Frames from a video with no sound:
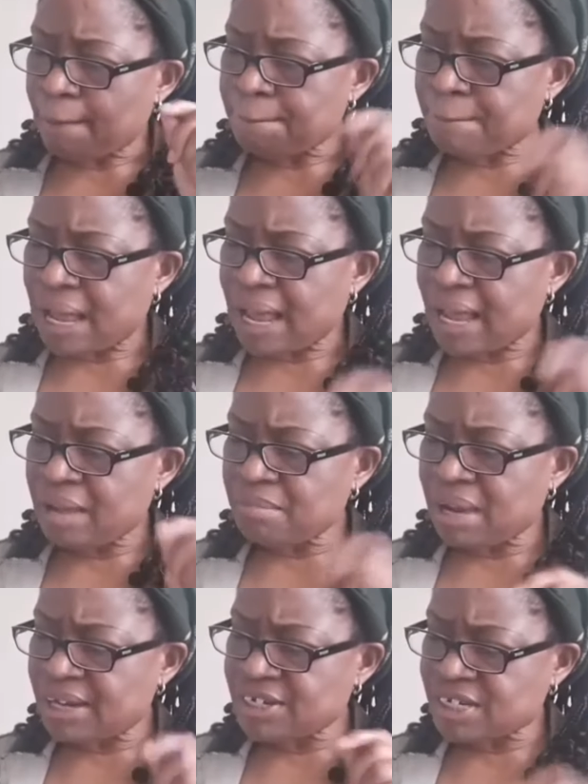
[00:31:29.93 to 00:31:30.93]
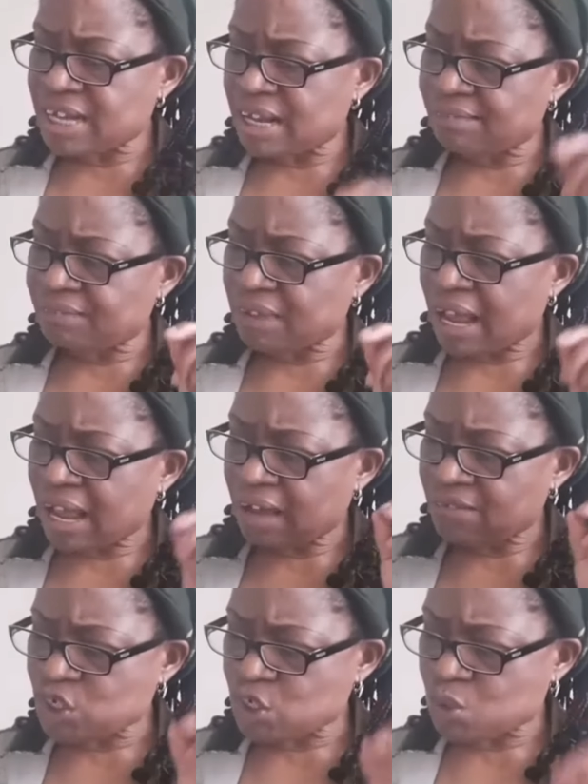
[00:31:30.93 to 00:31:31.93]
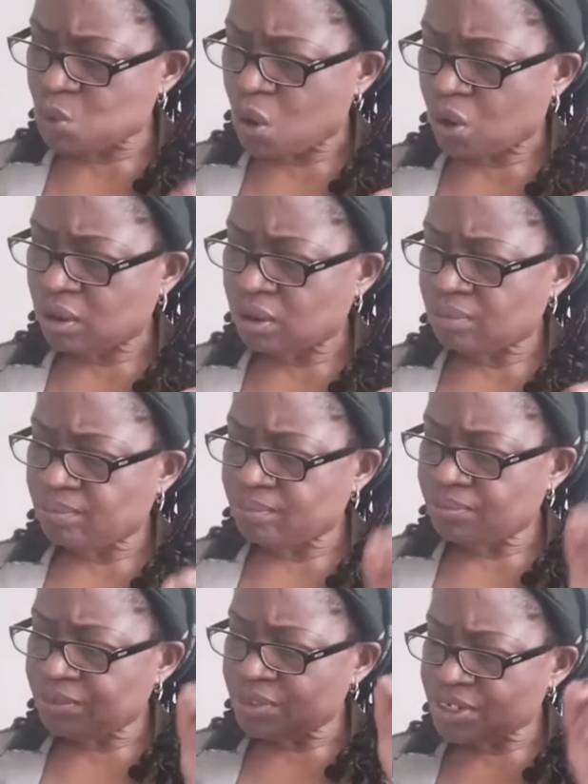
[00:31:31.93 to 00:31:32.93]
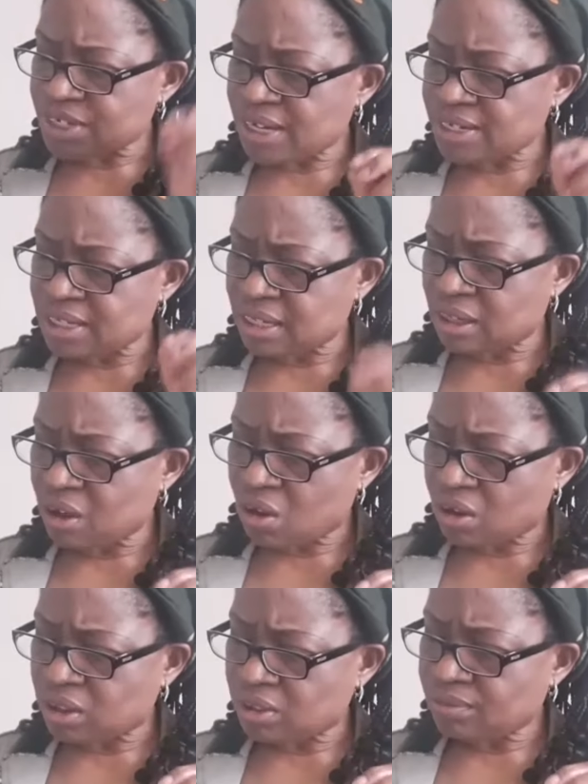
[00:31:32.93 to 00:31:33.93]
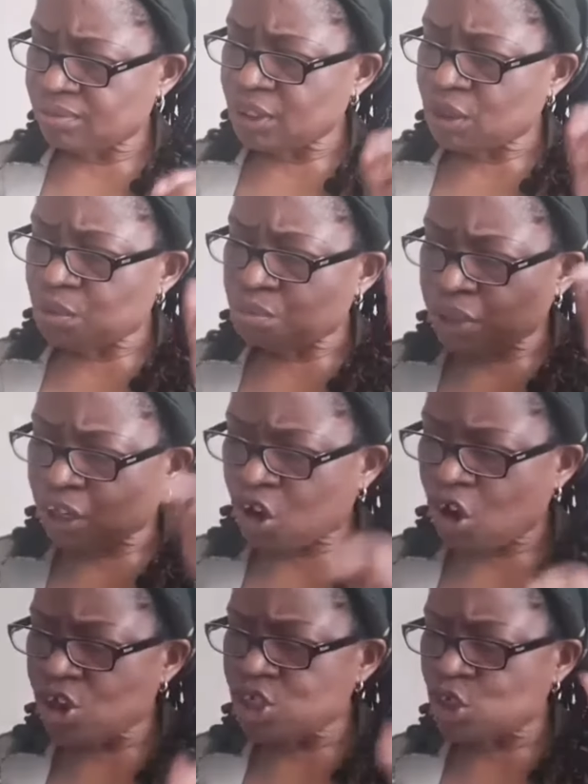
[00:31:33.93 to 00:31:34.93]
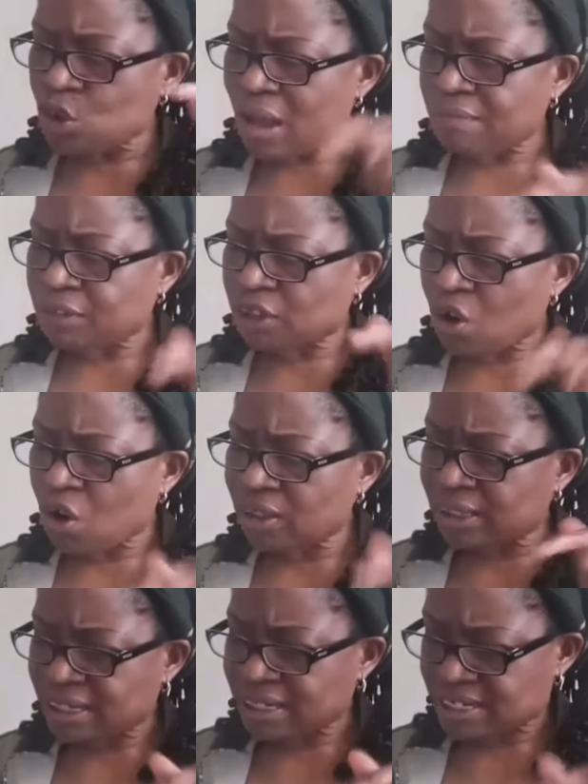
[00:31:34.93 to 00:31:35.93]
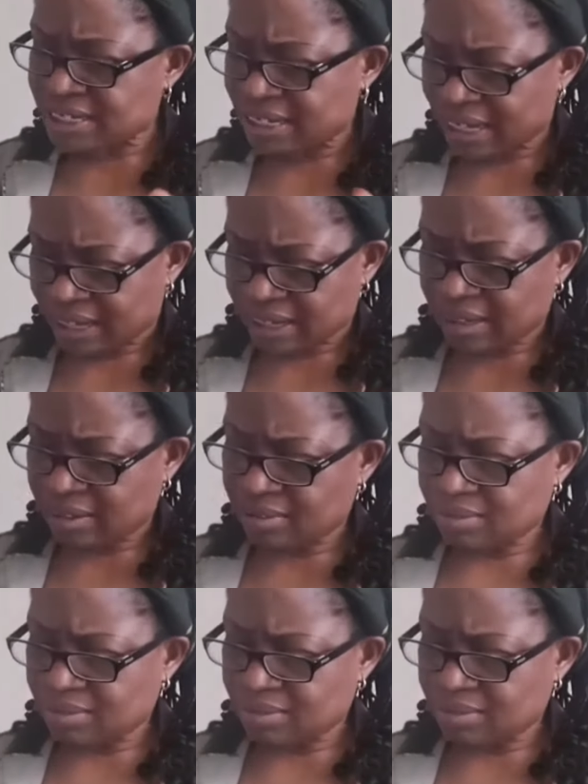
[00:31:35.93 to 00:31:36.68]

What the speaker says: by myself I have sworn, says the Lord, because you have done this thing.